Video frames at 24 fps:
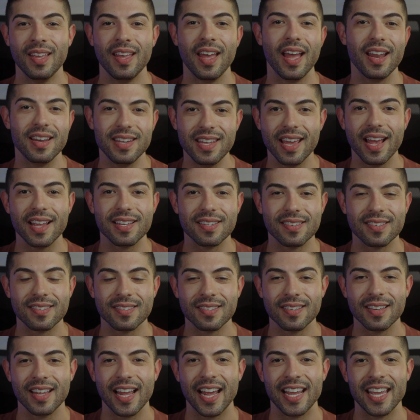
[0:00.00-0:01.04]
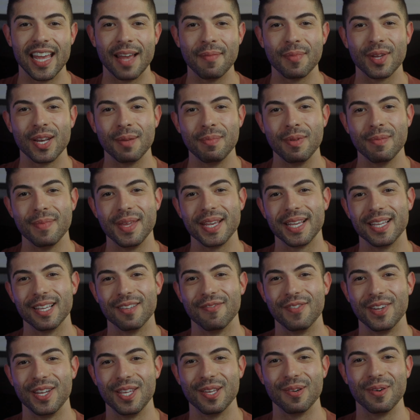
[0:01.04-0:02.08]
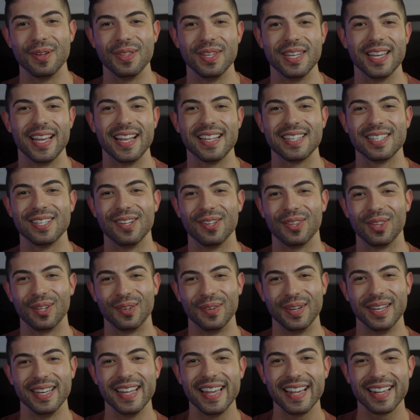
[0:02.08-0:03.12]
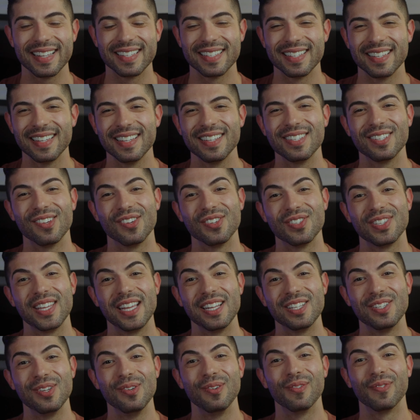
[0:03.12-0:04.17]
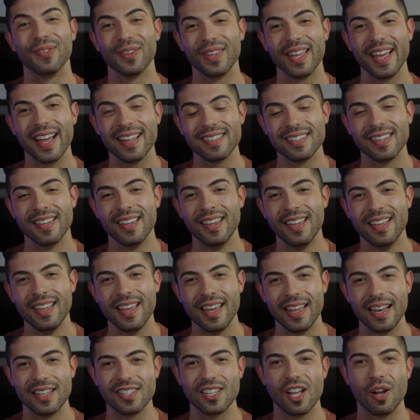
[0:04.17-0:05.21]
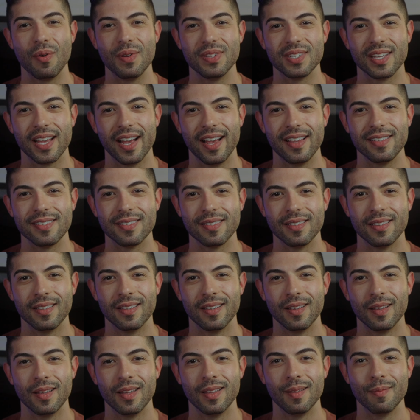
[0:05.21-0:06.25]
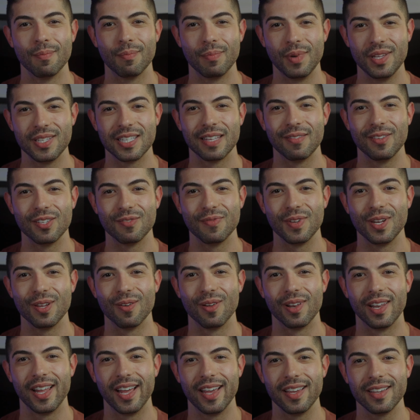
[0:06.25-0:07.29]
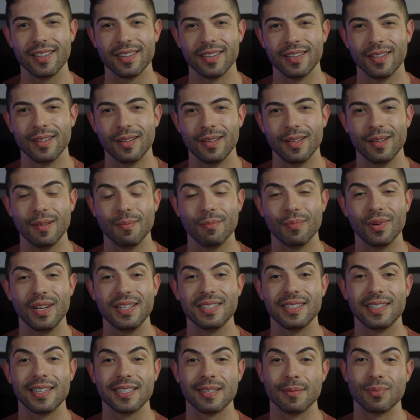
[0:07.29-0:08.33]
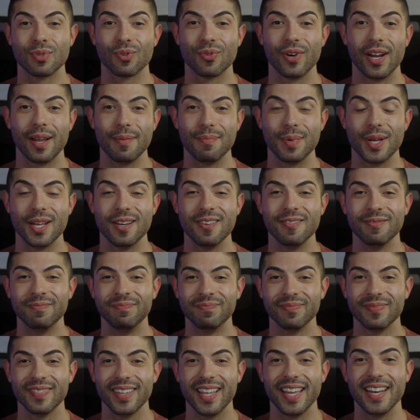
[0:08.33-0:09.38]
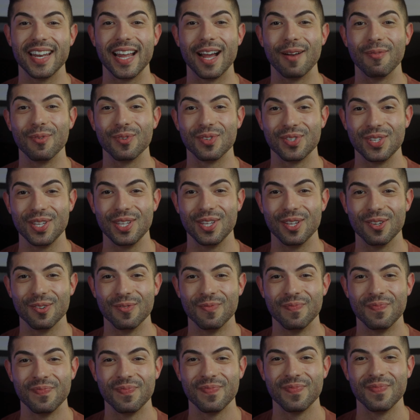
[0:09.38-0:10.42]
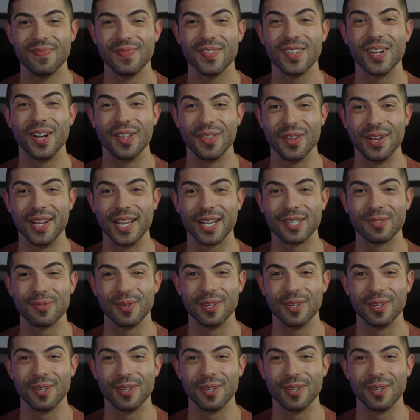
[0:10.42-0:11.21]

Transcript: And yes, I am going to be making a video on the SL3 next, so stay tuned for that. And as always, guys, please give this video a like, please hit the subscribe button, and I will see you on the next